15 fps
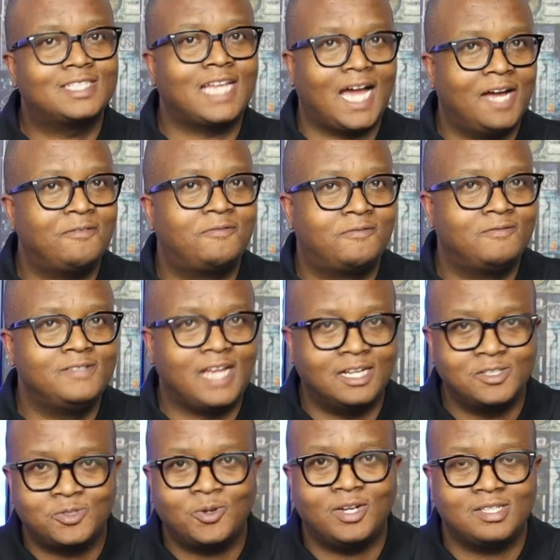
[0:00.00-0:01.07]
stuff
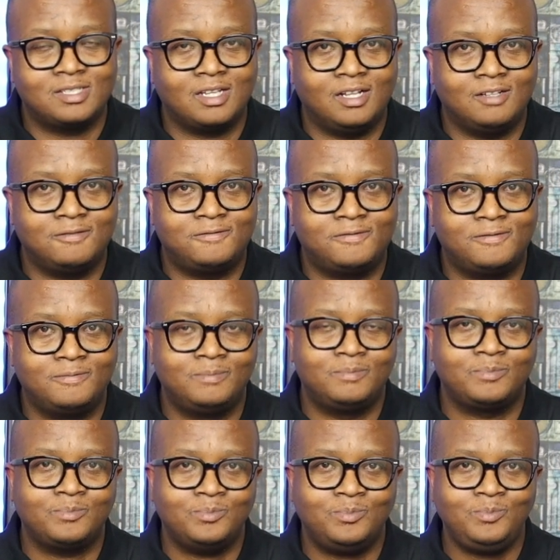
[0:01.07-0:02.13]
done to herself.
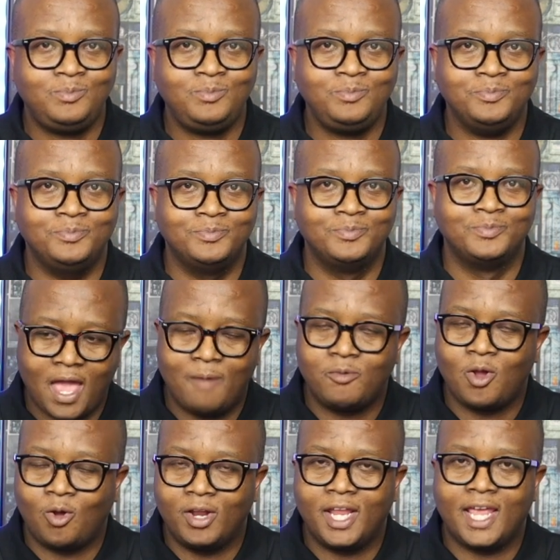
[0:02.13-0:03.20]

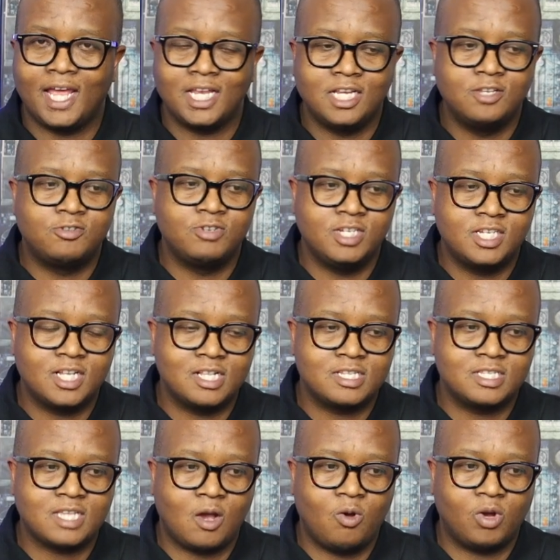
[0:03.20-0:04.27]
I'm not going to get into
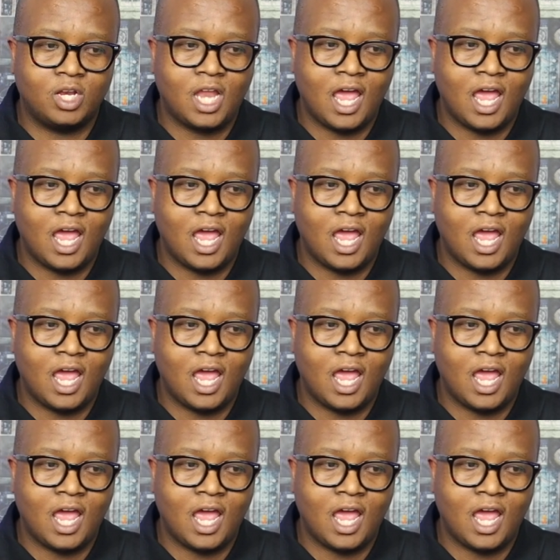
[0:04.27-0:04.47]
details, it's a